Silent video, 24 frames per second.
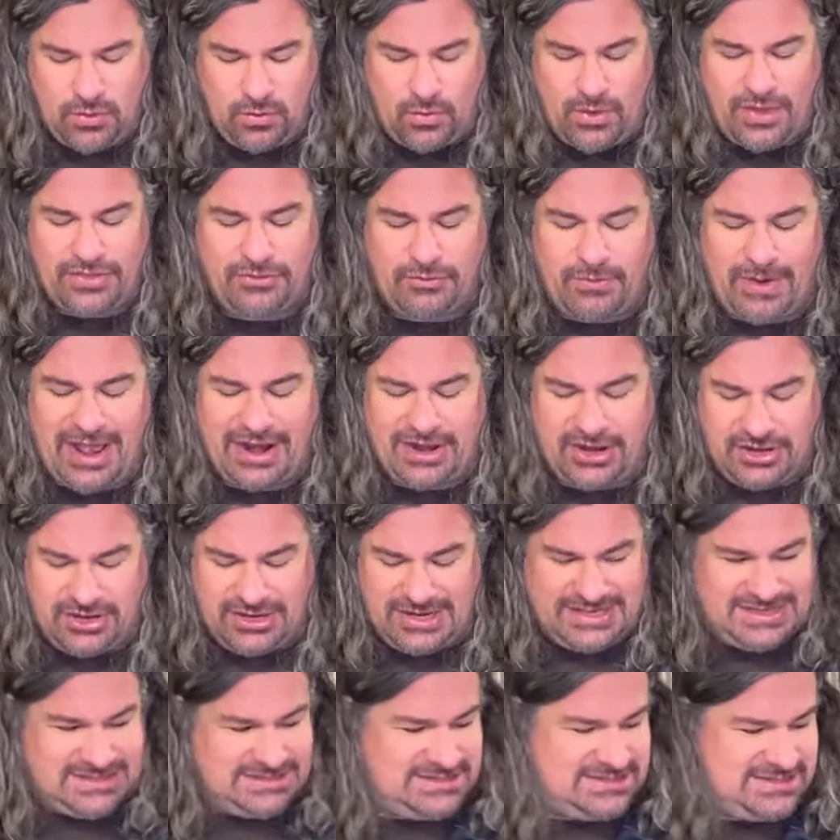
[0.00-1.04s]
while the
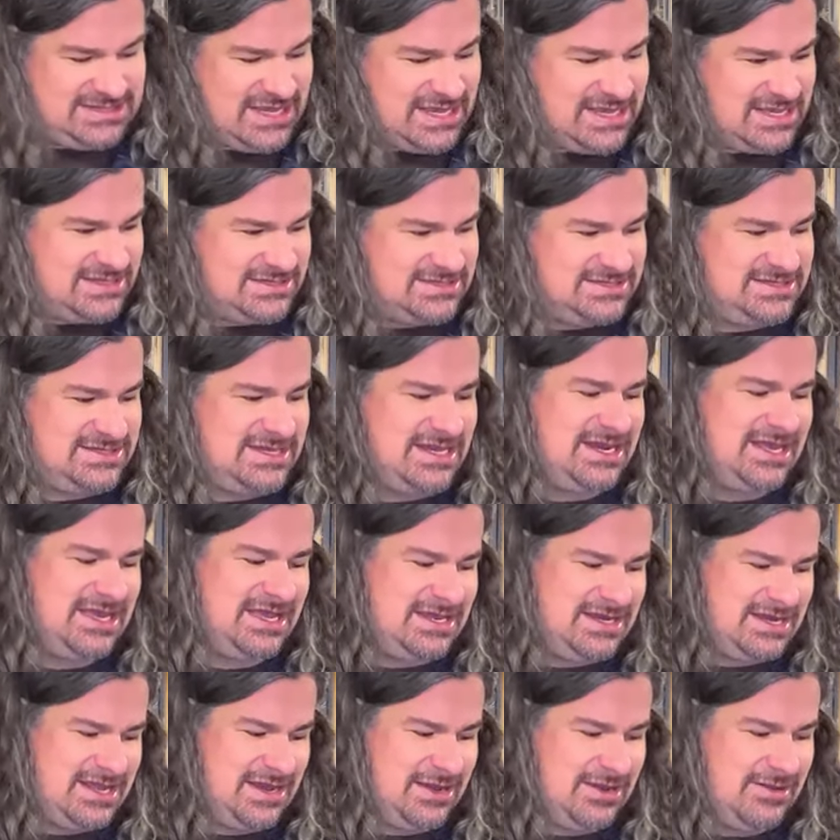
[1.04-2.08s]
record is, is sitting
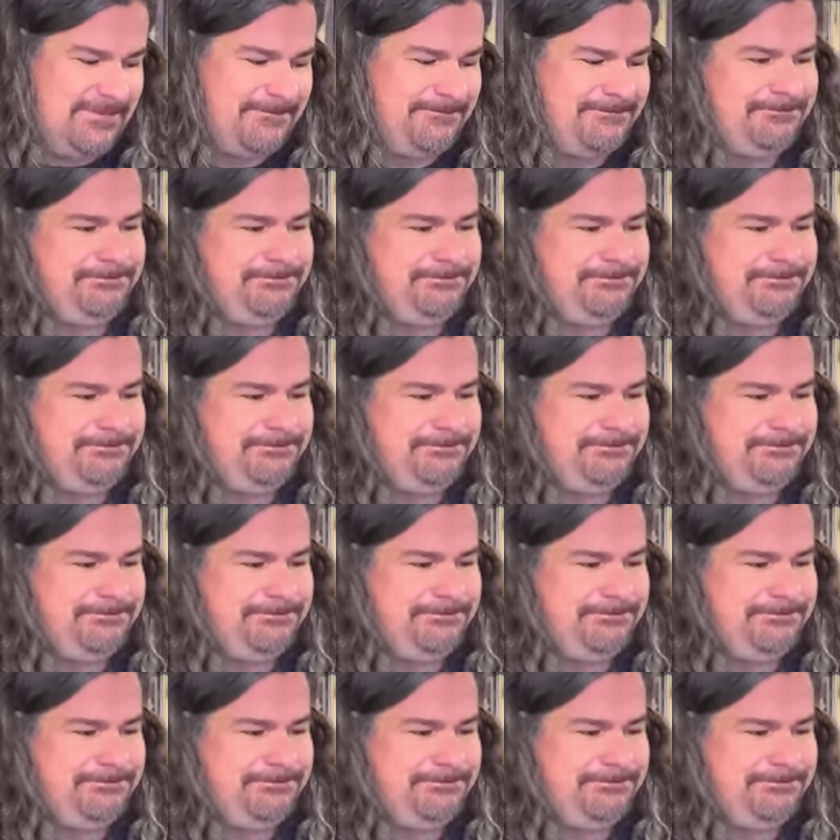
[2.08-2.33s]
in here.